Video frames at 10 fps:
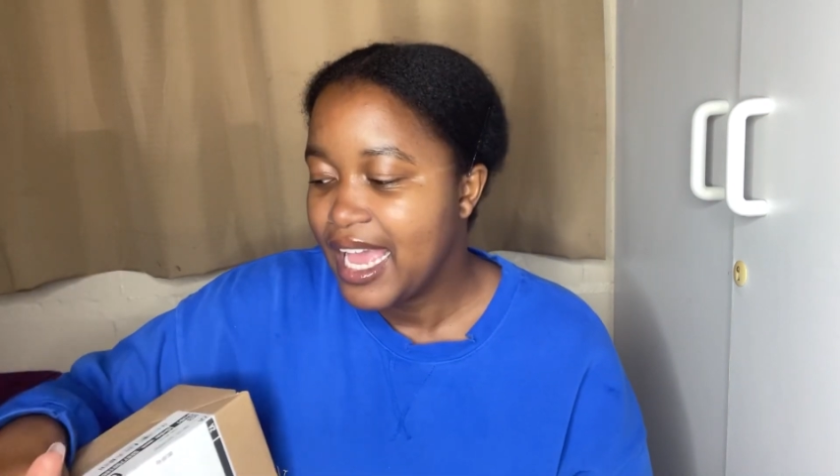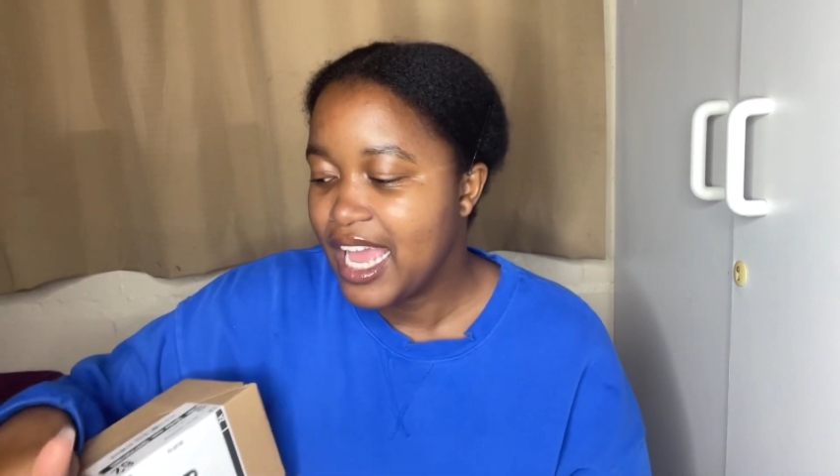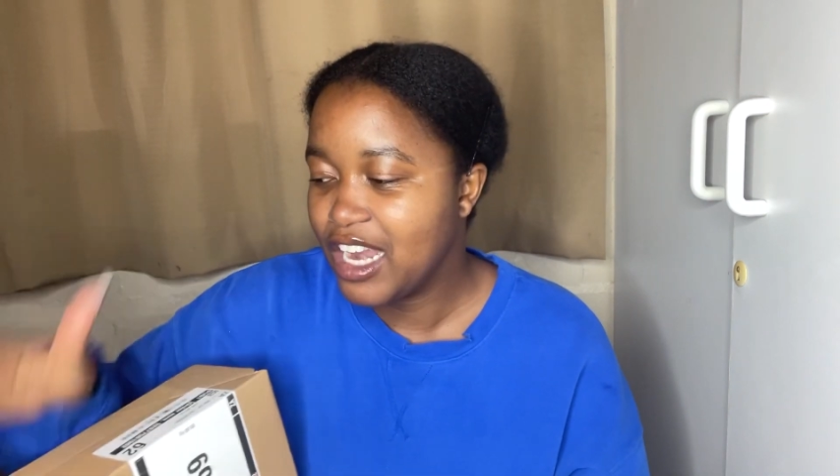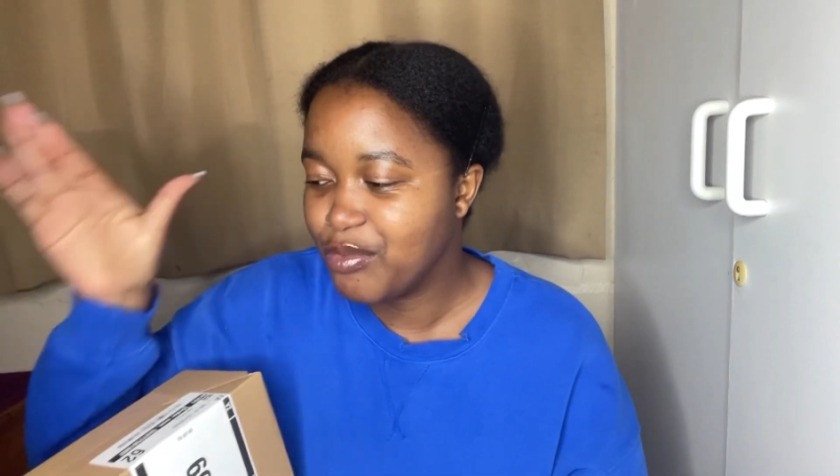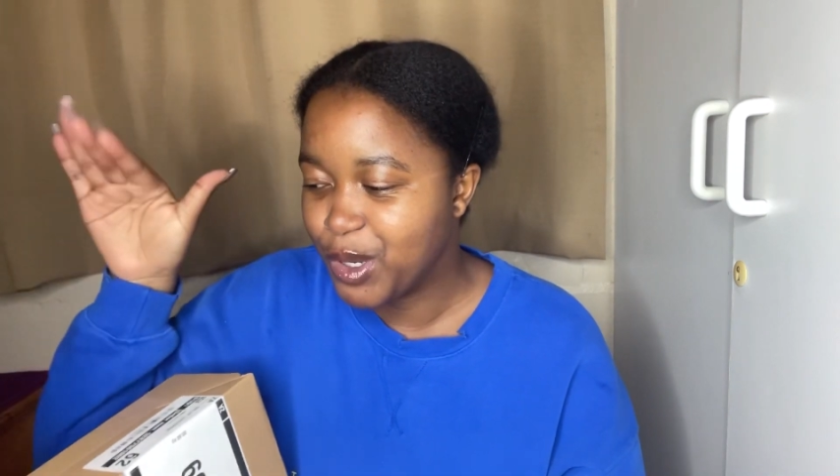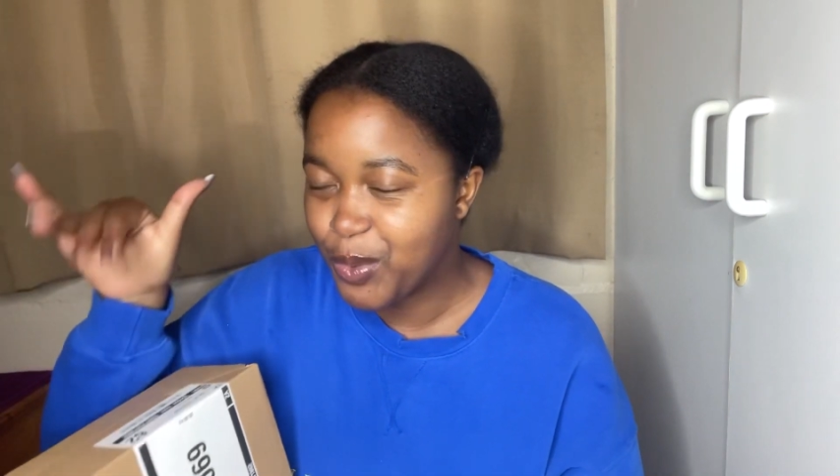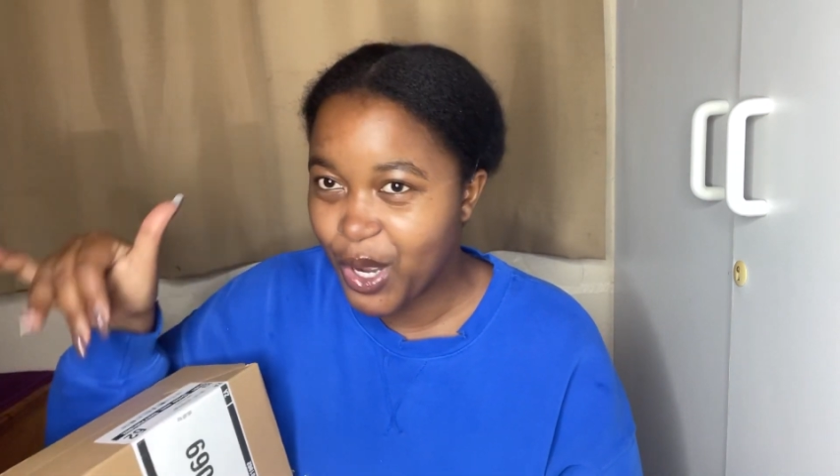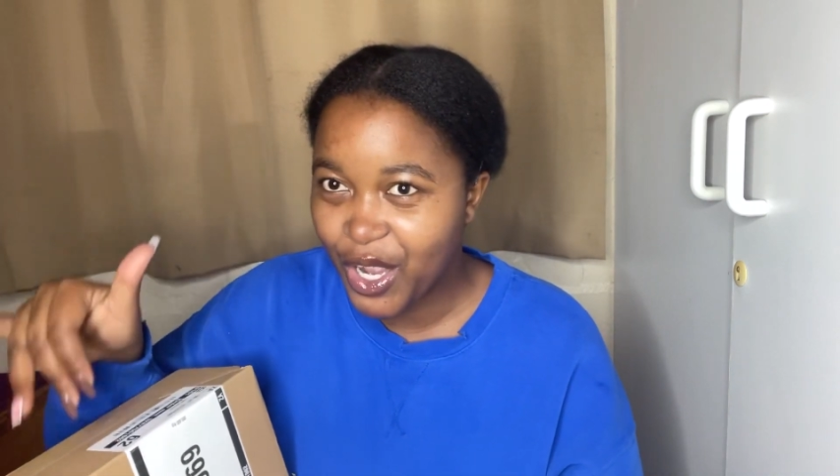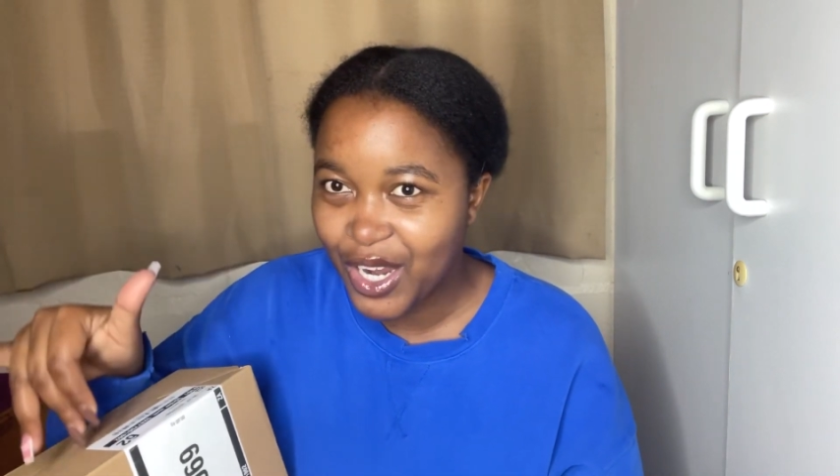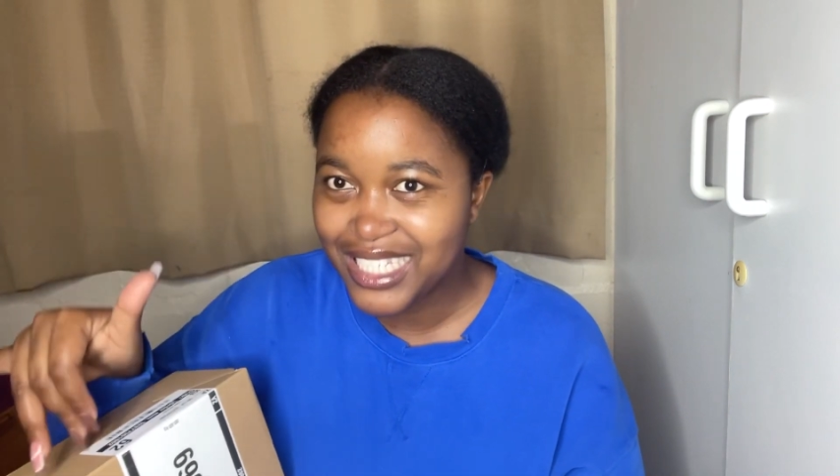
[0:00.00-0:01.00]
and I've been
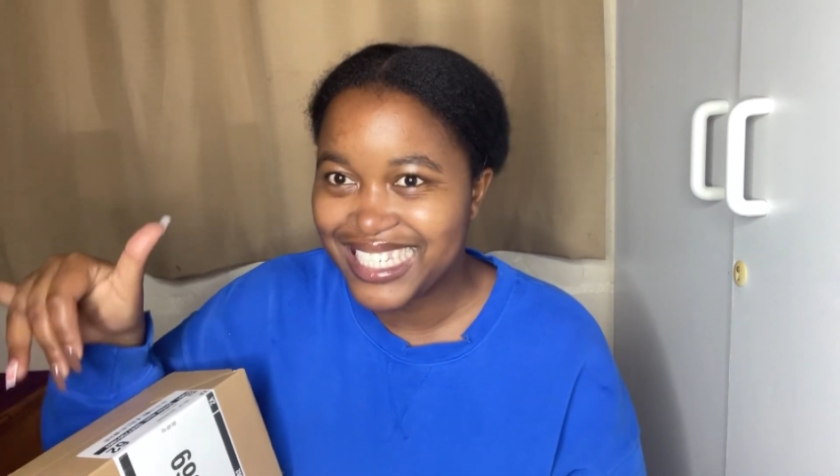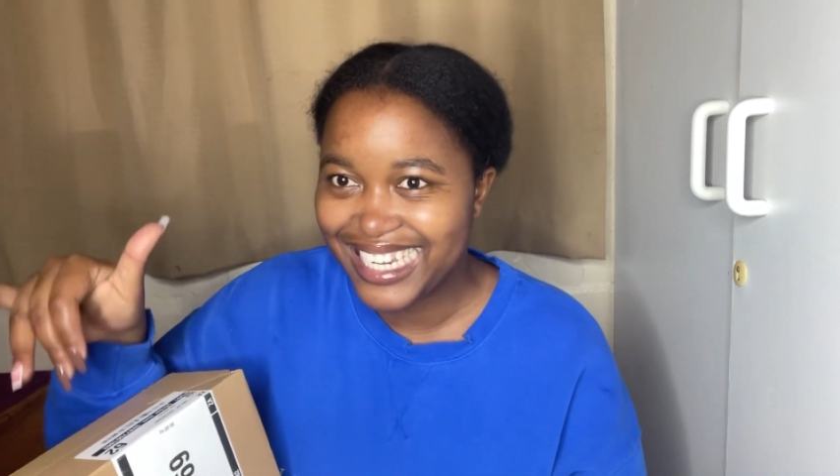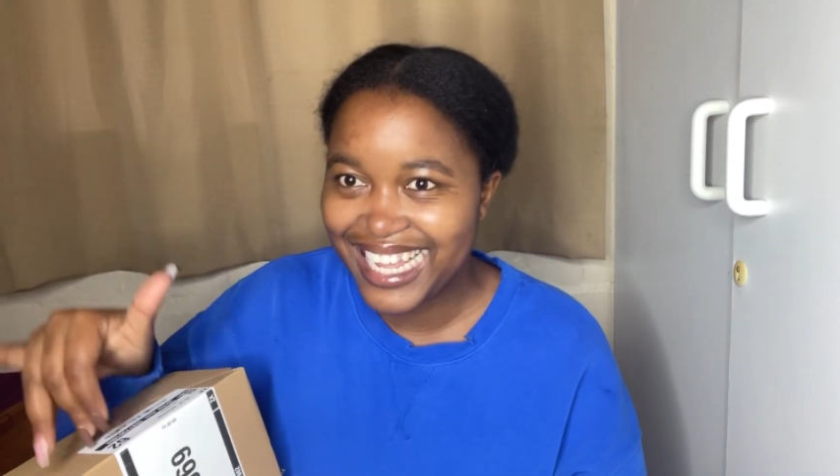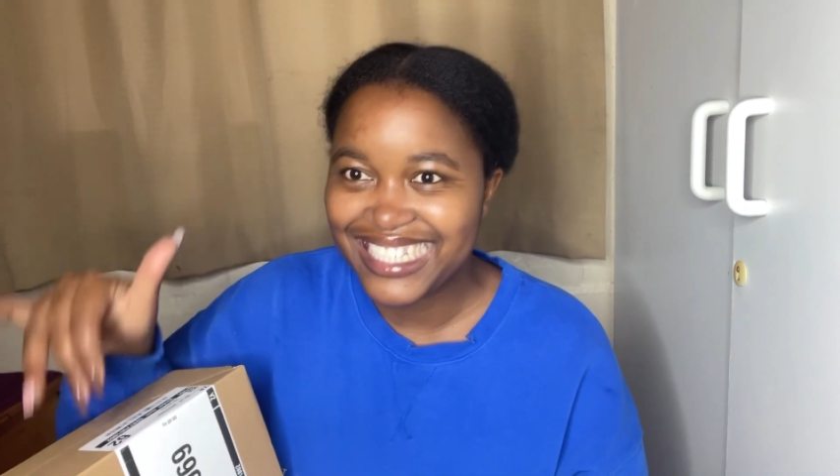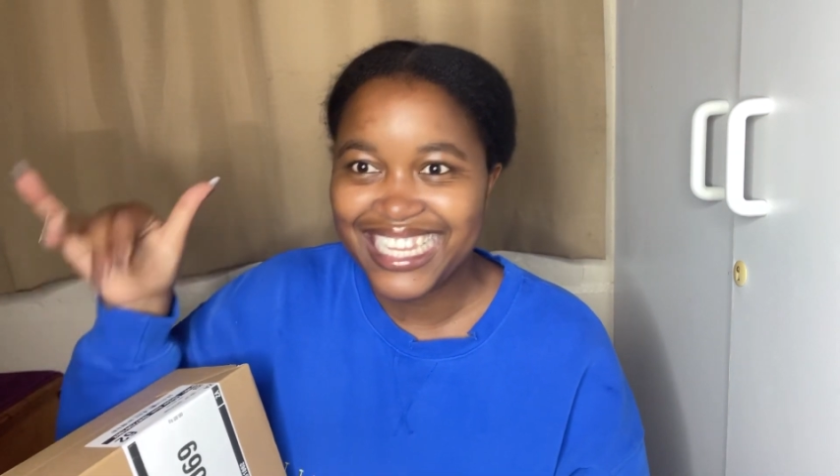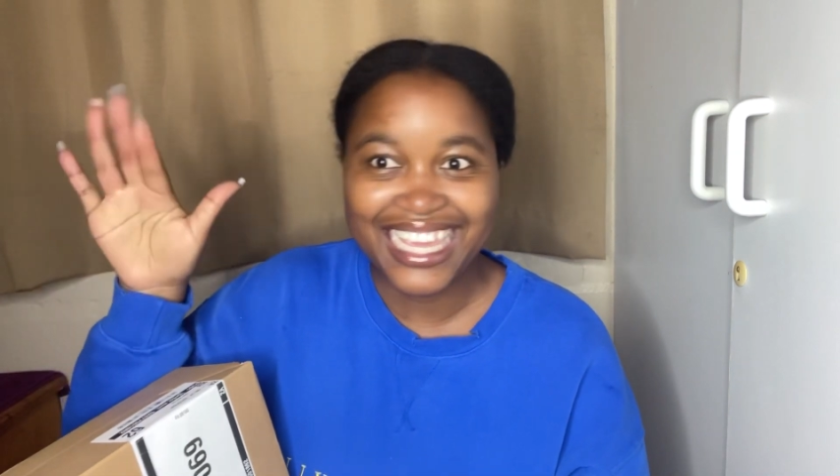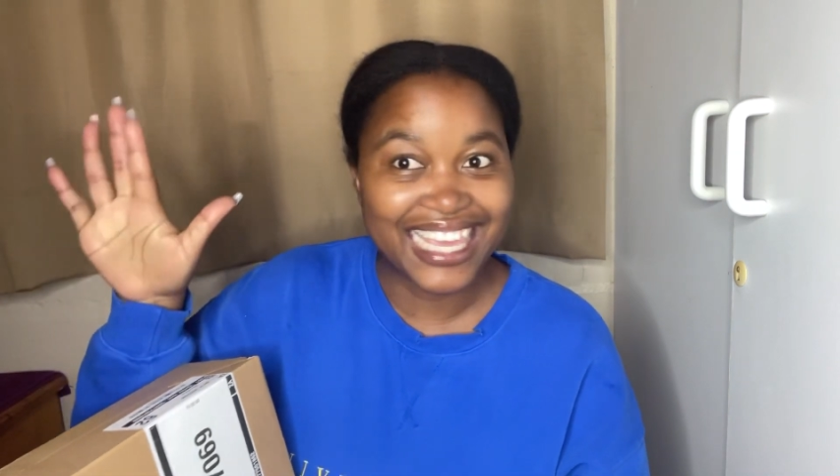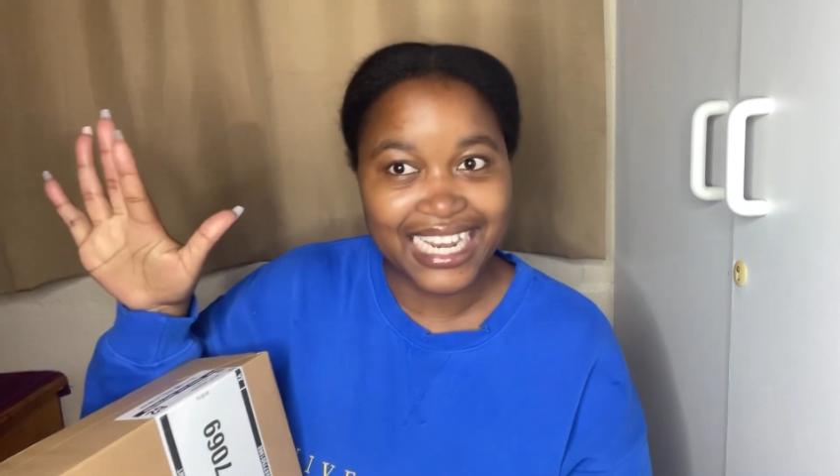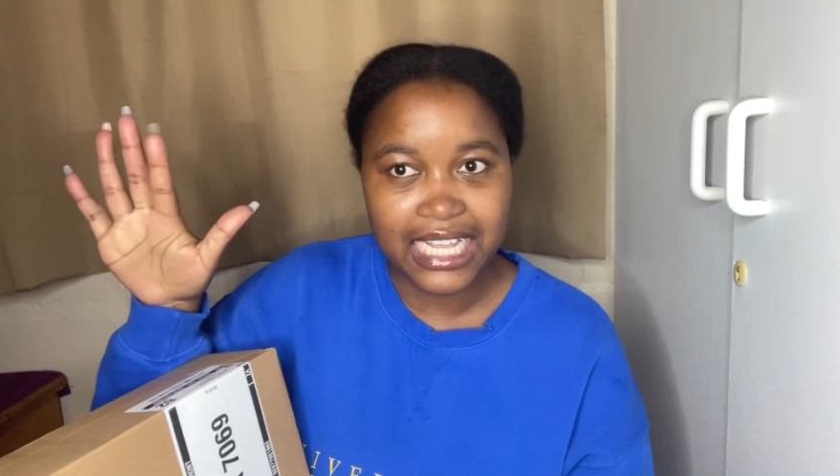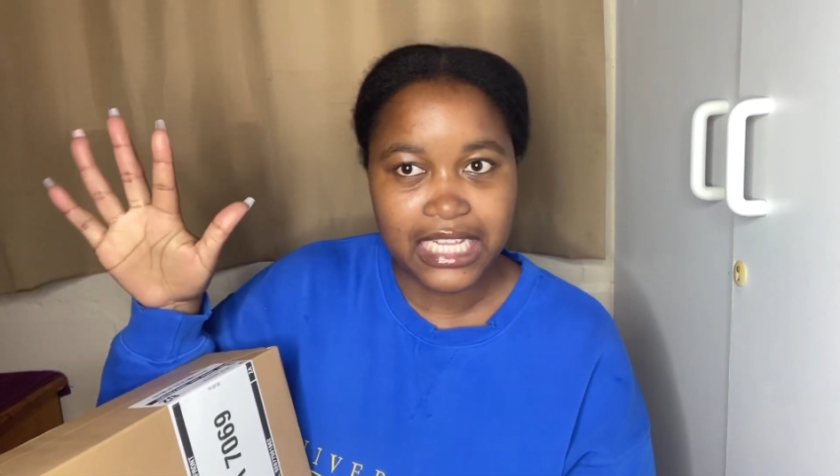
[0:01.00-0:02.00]
procrastinating
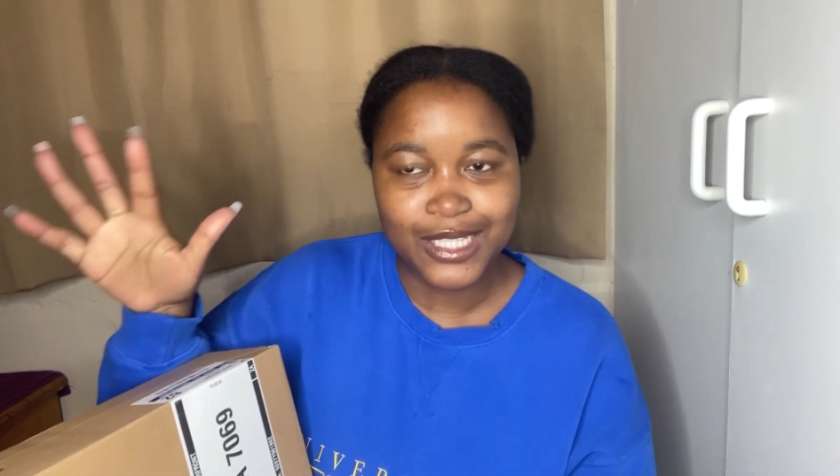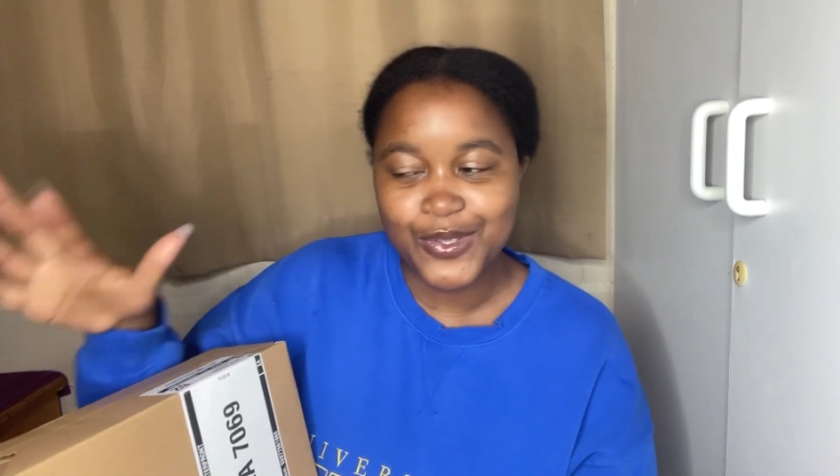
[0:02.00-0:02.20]
getting it.